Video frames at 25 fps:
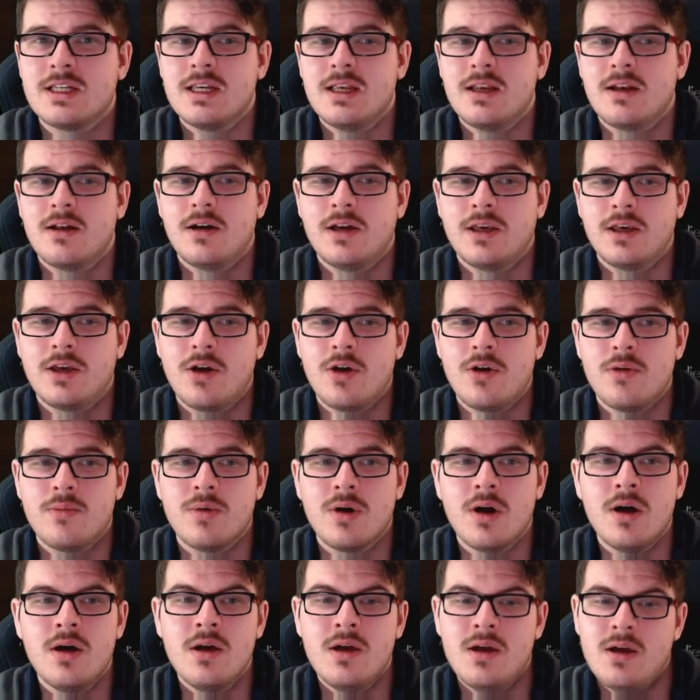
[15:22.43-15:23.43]
9
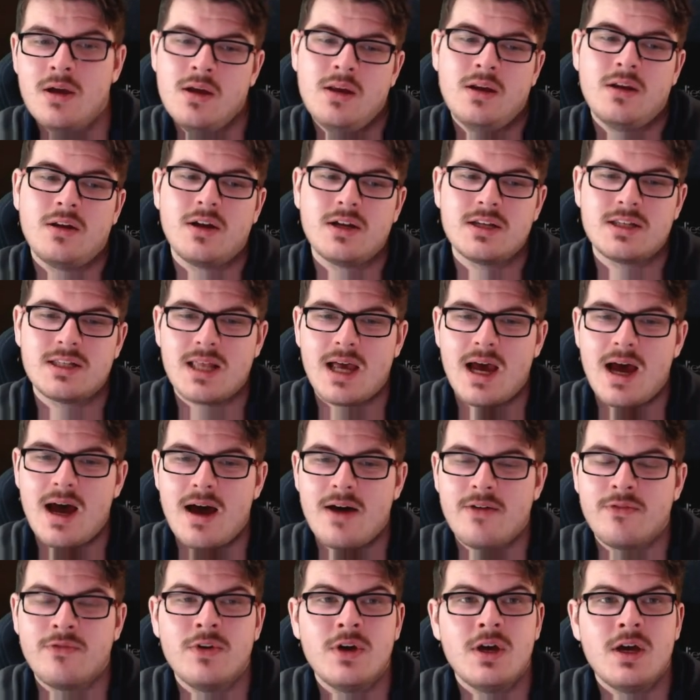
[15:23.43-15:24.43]
Cobra. Nice to
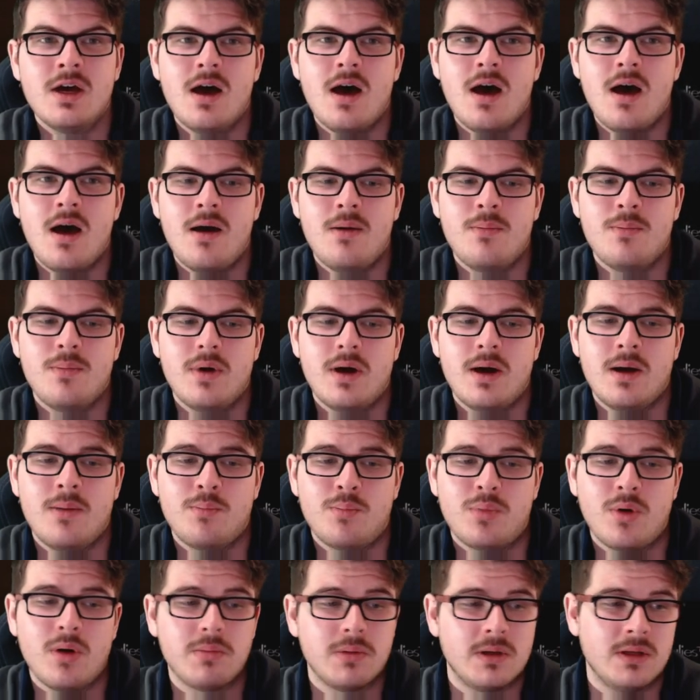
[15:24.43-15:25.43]
have,
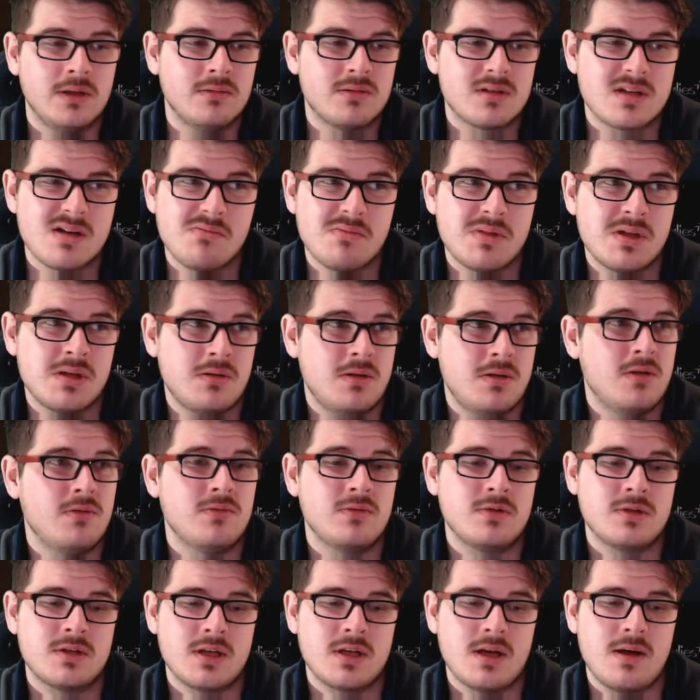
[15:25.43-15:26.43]
and probably something that
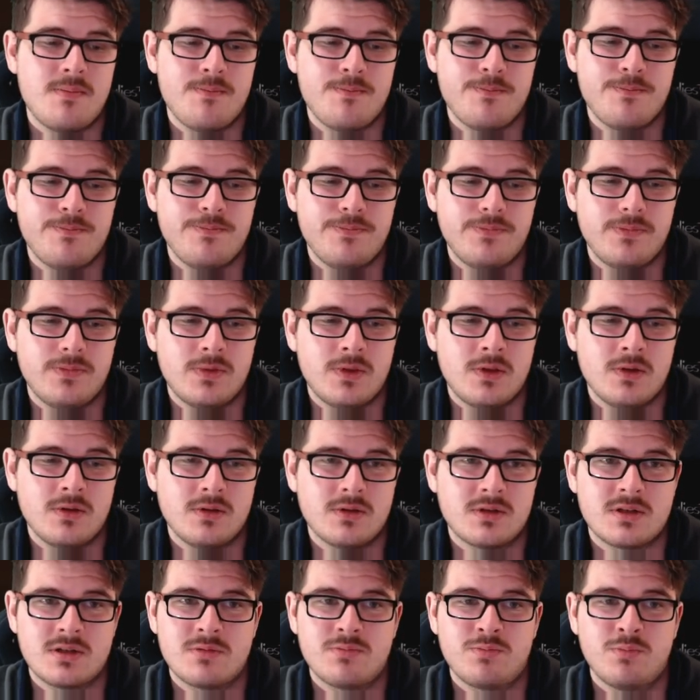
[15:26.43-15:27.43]
was
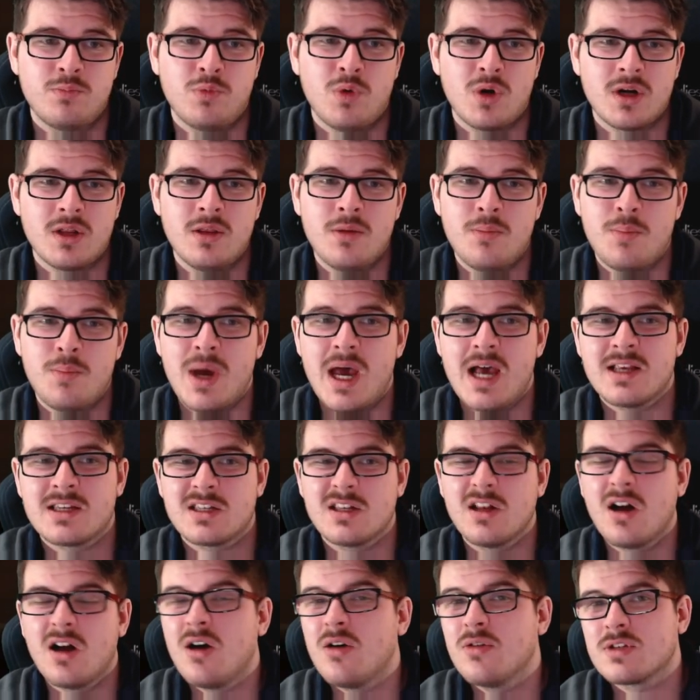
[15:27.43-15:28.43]
that's one of the better
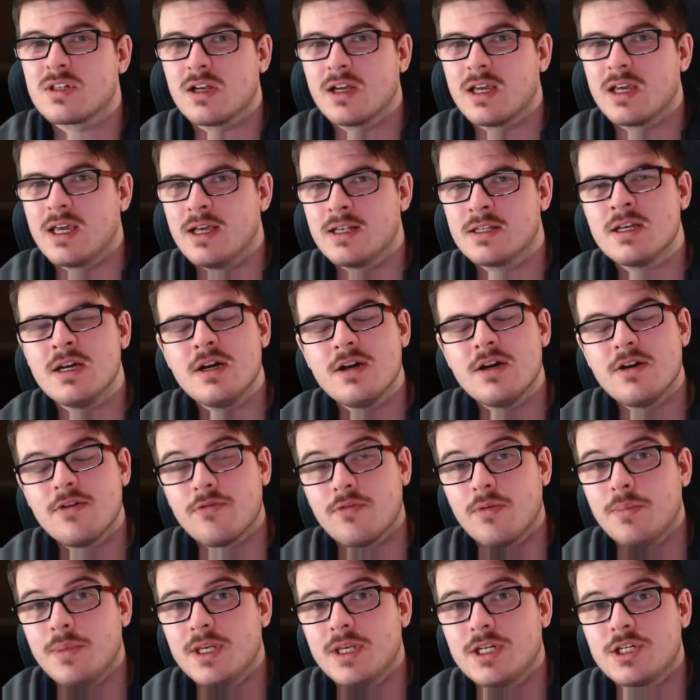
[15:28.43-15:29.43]
styles, I guess,
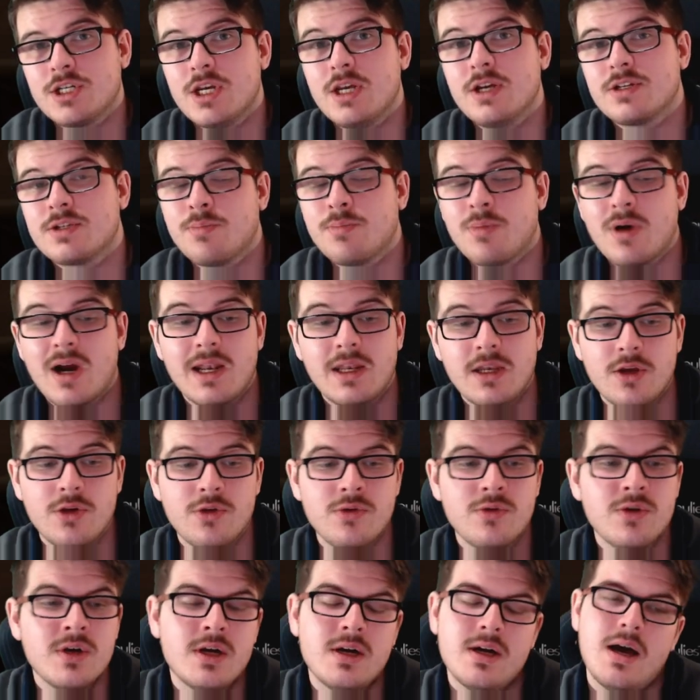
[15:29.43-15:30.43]
from this year. It's brand
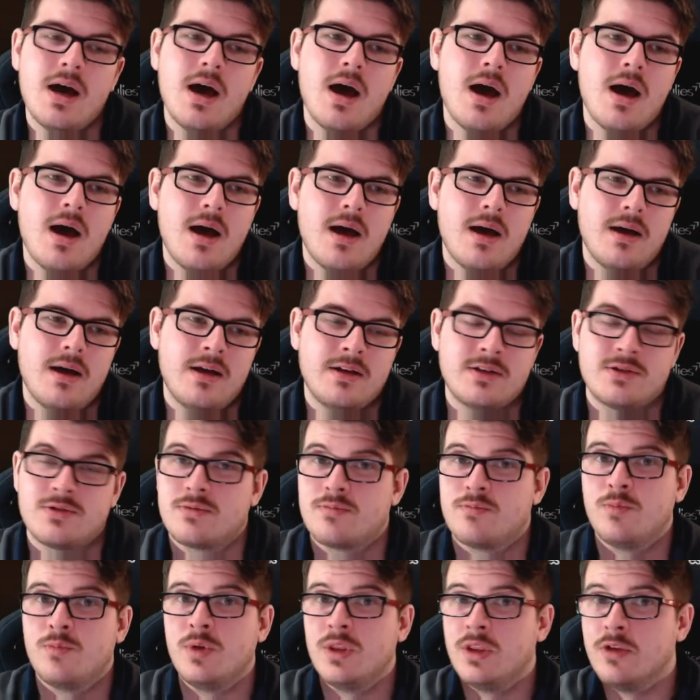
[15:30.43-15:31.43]
new, as
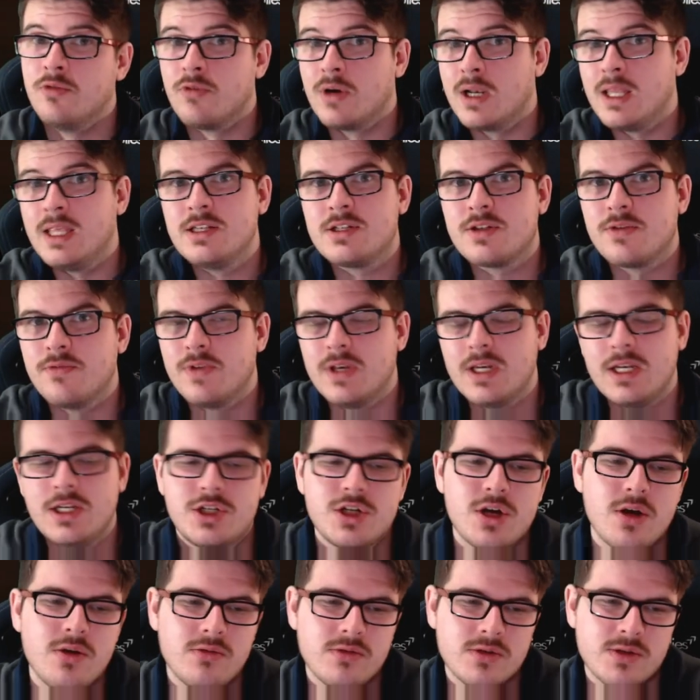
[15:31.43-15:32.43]
with the release of Vinnie
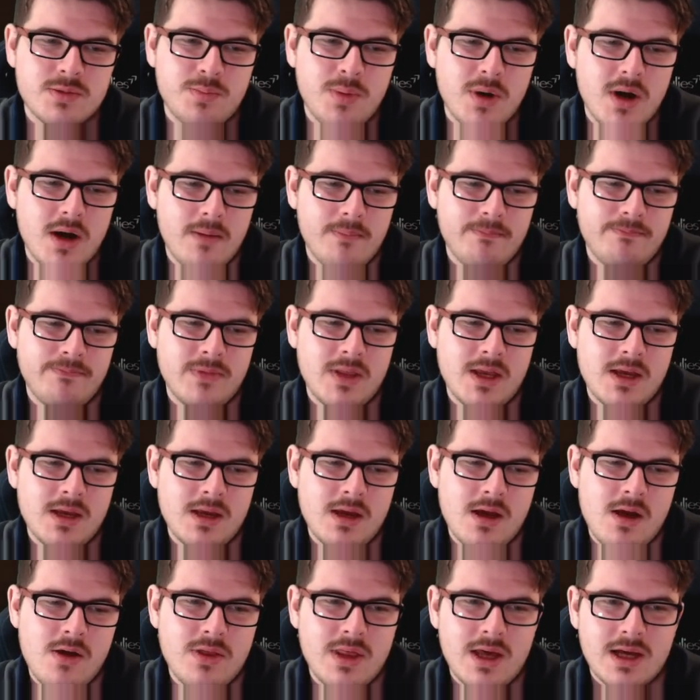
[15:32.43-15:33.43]
Jones, but there you
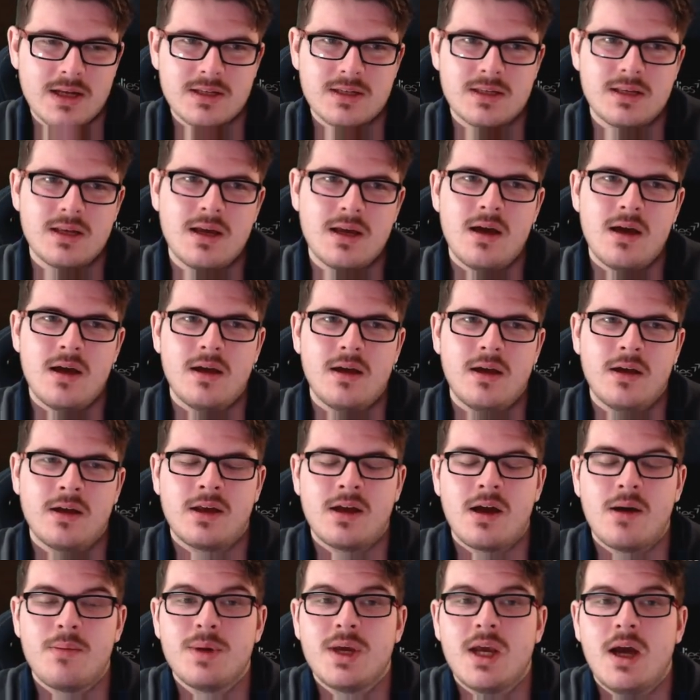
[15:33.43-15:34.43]
go. That's
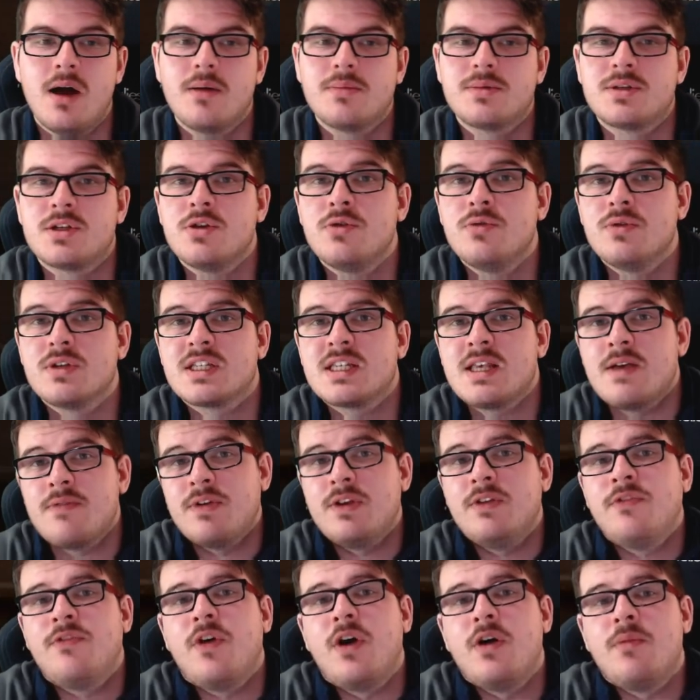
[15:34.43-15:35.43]
coming up to
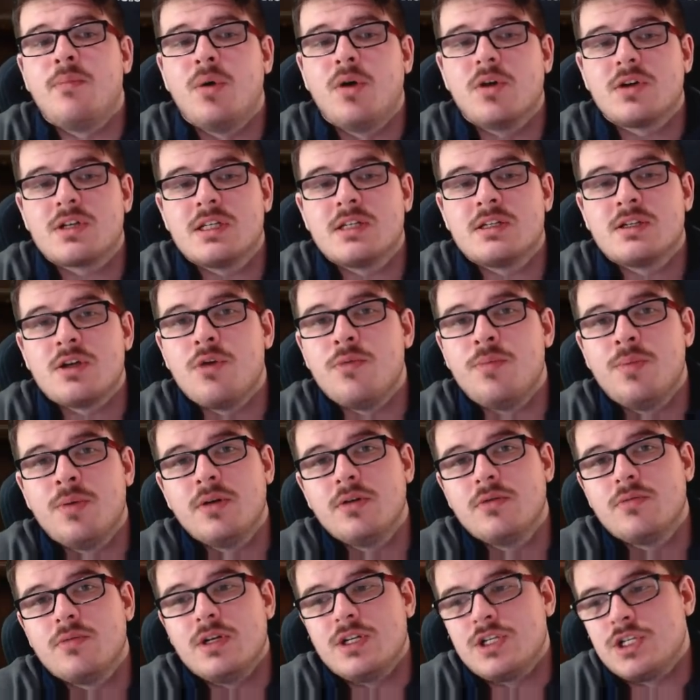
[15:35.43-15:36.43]
75 boxes
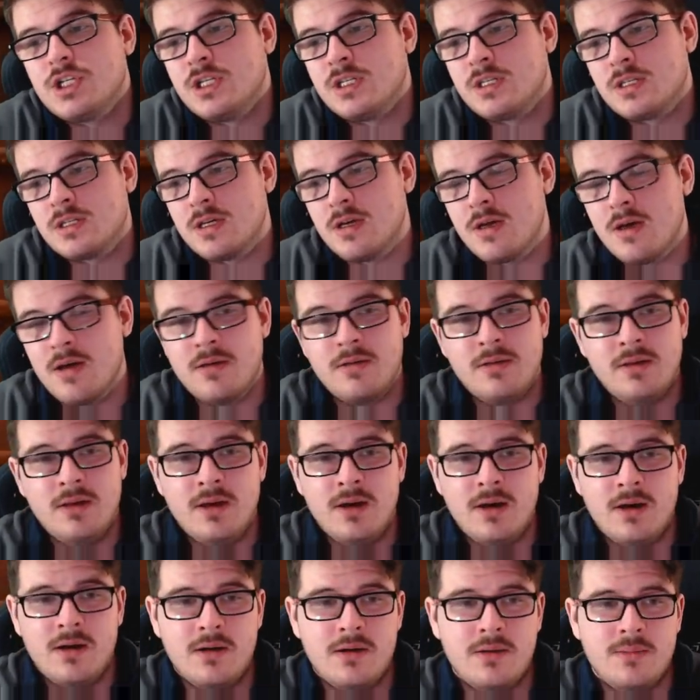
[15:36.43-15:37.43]
opened, which is
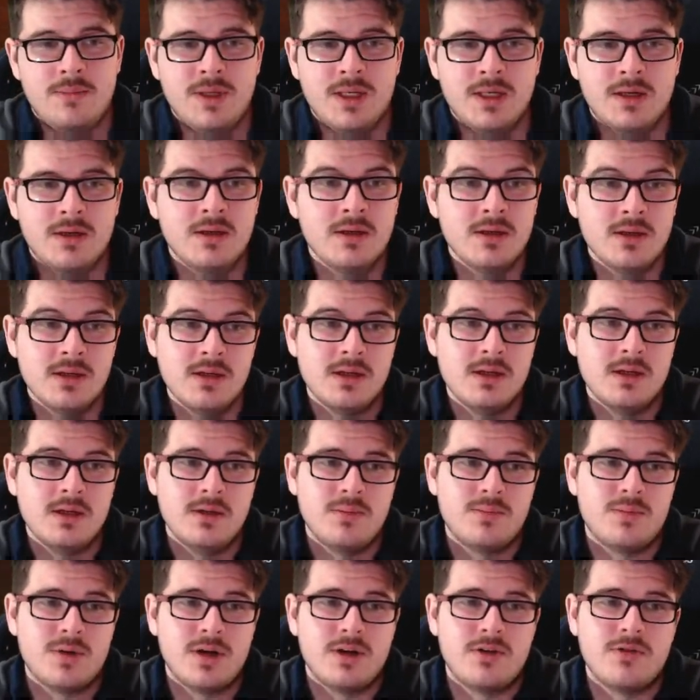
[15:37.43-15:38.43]
yeah, I mean,
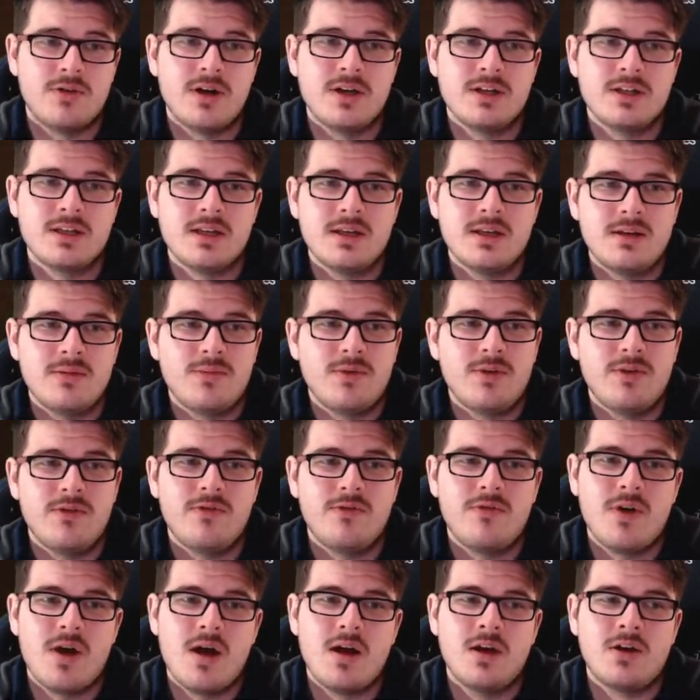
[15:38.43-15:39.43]
pretty crazy.
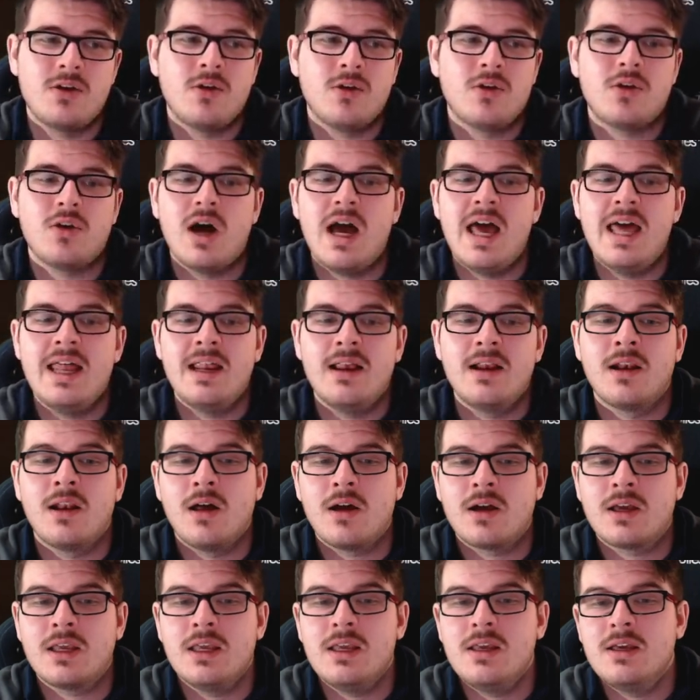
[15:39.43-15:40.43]
We've not got
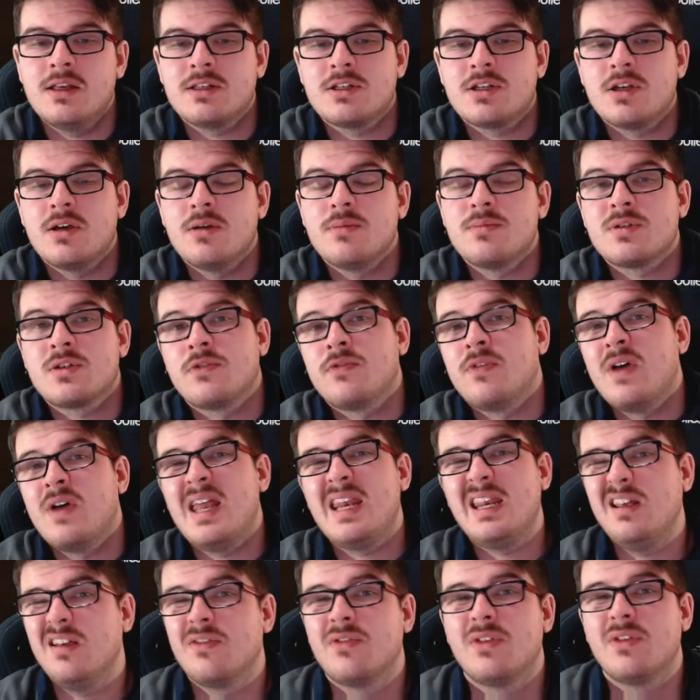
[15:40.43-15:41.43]
lucky in terms of
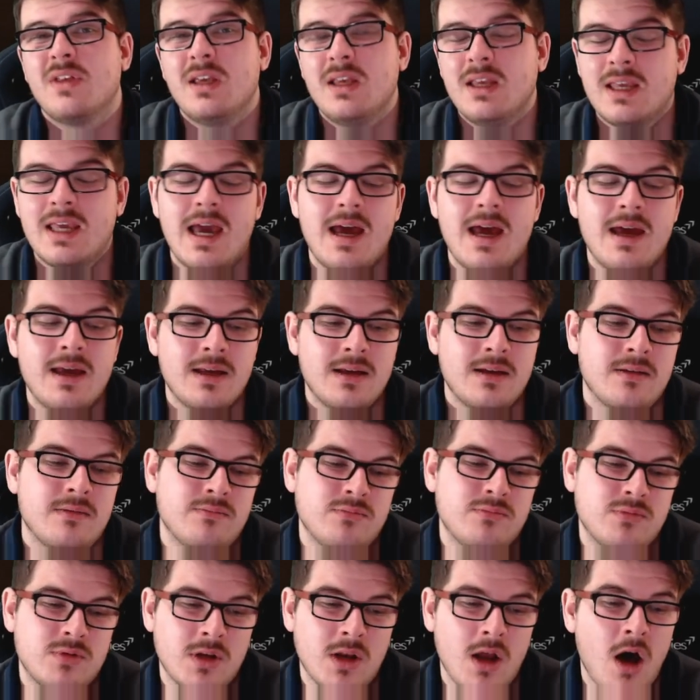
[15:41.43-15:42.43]
any of the
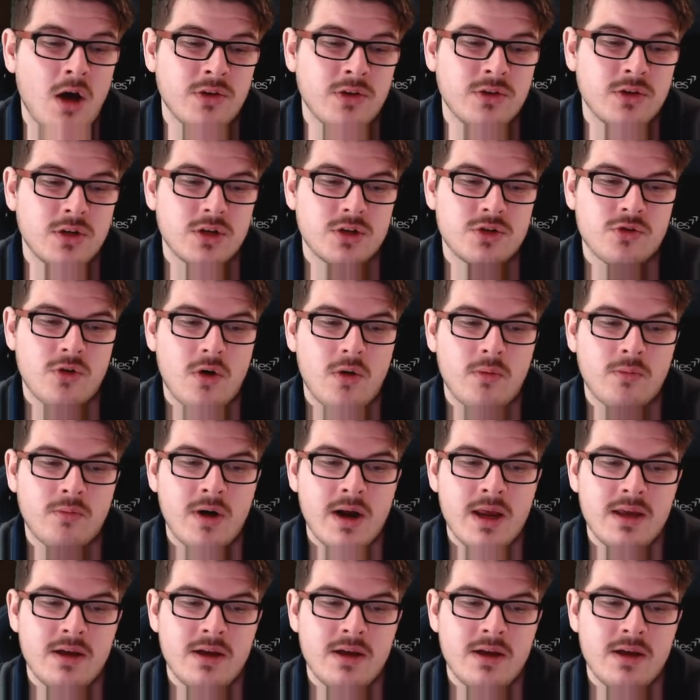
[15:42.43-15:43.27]
getting under drop rate